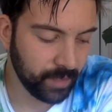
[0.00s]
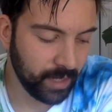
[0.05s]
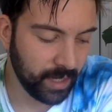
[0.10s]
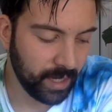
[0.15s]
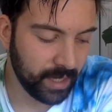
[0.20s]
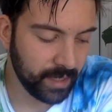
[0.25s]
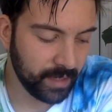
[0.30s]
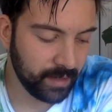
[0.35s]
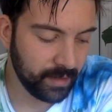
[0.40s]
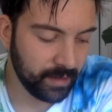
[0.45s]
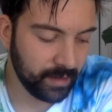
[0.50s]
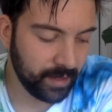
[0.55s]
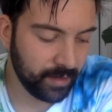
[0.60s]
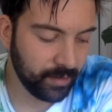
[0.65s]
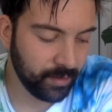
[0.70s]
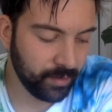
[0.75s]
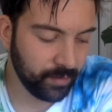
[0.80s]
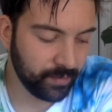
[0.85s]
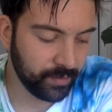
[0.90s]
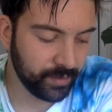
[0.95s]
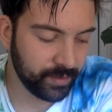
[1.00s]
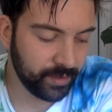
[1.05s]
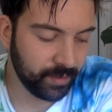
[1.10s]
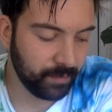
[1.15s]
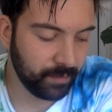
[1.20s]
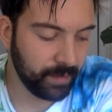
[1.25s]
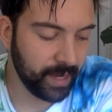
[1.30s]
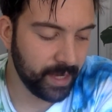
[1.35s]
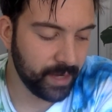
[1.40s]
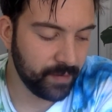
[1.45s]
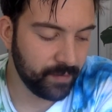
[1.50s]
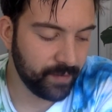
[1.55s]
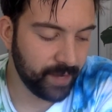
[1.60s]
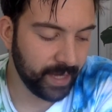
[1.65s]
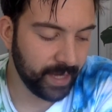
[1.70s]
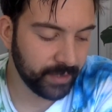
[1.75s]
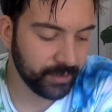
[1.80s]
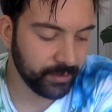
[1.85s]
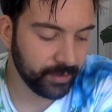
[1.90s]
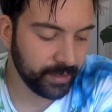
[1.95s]
I don't know if they're still
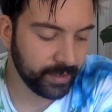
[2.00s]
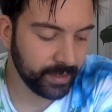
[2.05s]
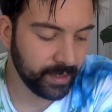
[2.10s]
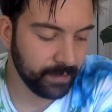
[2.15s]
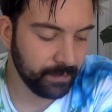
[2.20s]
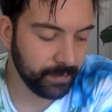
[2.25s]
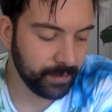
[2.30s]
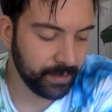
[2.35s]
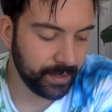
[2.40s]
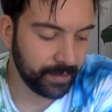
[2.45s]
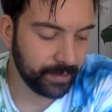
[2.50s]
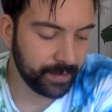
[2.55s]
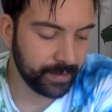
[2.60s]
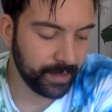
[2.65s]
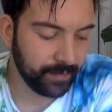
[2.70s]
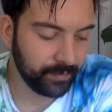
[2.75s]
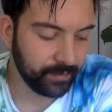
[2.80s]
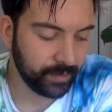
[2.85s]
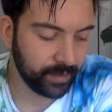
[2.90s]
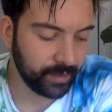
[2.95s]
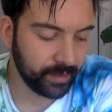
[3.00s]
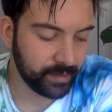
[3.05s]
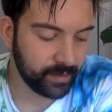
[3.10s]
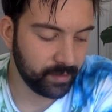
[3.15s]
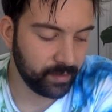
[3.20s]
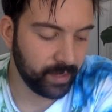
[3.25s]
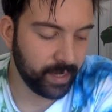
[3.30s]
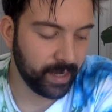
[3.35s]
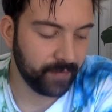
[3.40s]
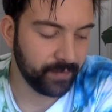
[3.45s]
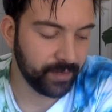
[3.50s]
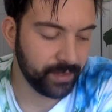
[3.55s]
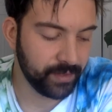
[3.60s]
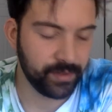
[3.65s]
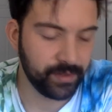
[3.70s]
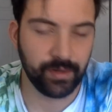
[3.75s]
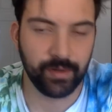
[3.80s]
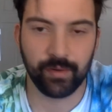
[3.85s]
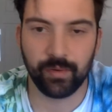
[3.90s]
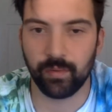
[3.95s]
manufacturing them, but they definitely still have
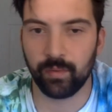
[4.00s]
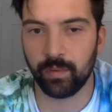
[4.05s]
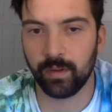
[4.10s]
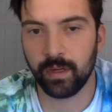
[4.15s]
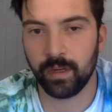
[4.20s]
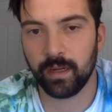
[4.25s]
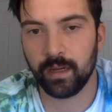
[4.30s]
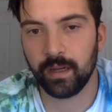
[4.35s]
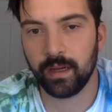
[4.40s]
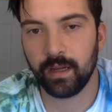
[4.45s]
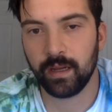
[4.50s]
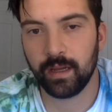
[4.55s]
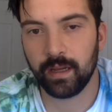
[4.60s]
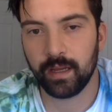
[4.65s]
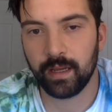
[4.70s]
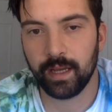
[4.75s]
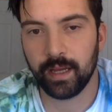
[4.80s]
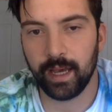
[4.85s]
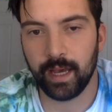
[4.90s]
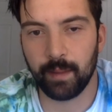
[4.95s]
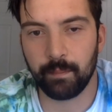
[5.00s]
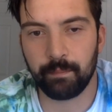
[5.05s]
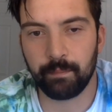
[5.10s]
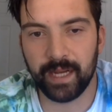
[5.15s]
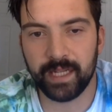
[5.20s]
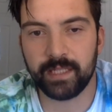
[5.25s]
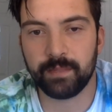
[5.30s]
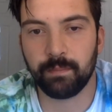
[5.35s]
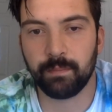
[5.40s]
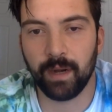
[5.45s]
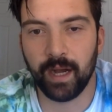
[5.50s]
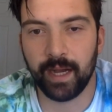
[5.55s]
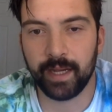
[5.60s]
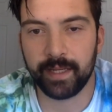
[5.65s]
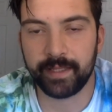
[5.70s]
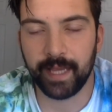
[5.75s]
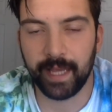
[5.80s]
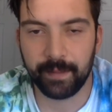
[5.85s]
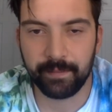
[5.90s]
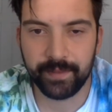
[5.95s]
these new at Best Buy,
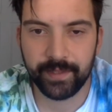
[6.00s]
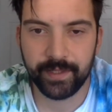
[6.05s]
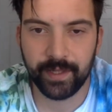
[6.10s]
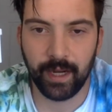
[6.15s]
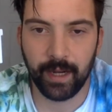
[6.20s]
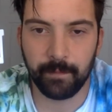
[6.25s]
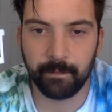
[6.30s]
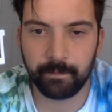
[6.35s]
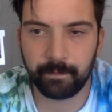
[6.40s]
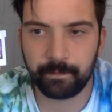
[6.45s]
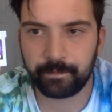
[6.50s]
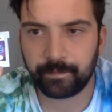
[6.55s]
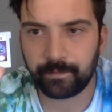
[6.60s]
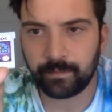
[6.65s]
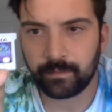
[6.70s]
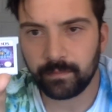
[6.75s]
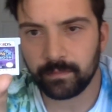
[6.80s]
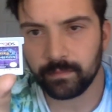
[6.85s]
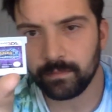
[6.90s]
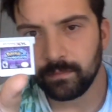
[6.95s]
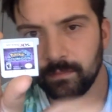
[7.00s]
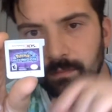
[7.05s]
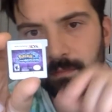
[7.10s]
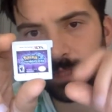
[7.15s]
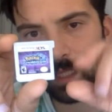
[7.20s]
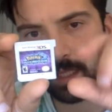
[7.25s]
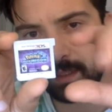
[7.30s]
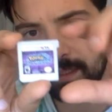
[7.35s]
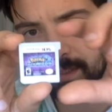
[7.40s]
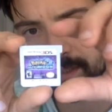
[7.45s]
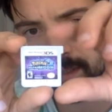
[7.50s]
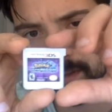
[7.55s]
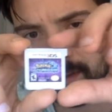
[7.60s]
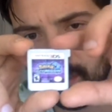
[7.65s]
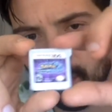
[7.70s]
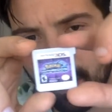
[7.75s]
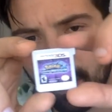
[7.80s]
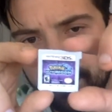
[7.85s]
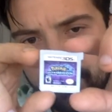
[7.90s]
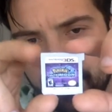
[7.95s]
GameStop, at least on their
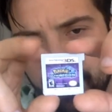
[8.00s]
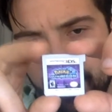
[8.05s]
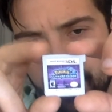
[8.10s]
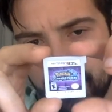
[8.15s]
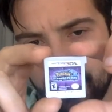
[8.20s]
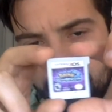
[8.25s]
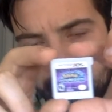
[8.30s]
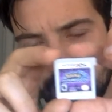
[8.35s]
website.